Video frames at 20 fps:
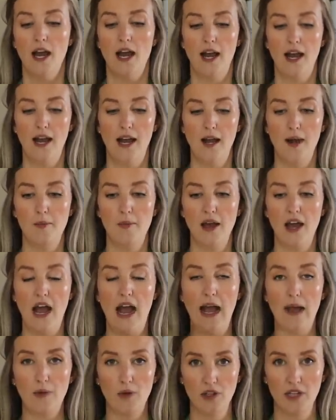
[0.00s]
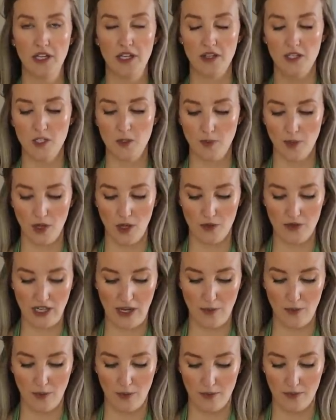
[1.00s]
I will link these below
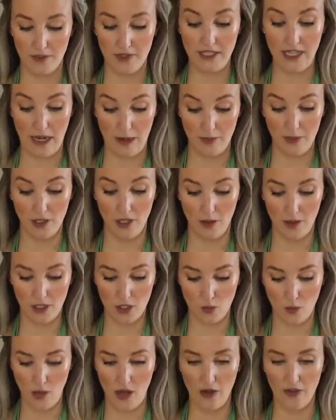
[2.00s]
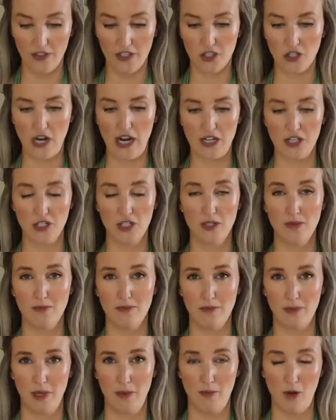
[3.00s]
down below as well. These are actually
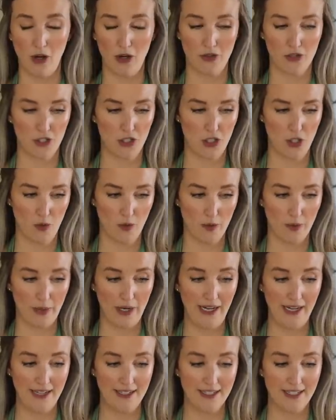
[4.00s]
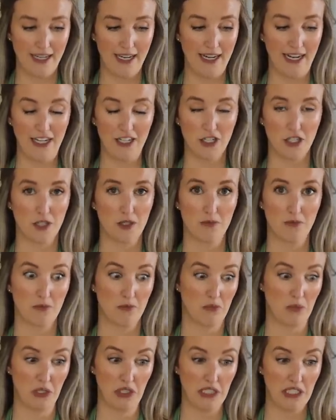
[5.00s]
the Martha Stewart brand and I just
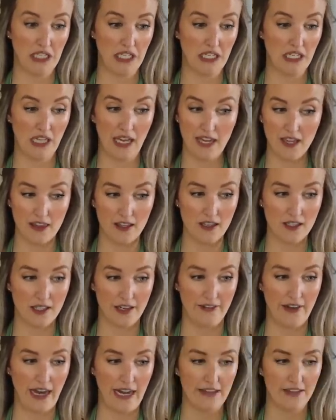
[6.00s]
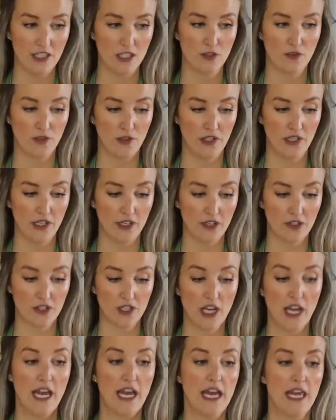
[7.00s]
really like these. I've had these for
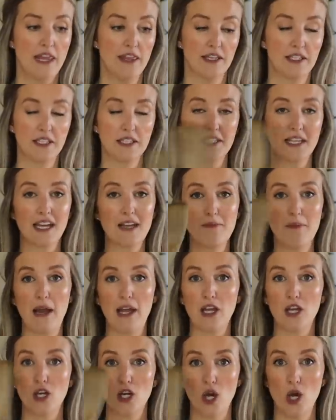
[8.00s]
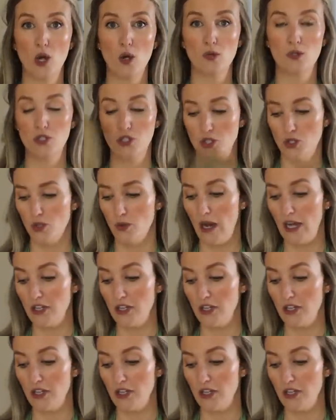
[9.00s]
years. This is like my go-to.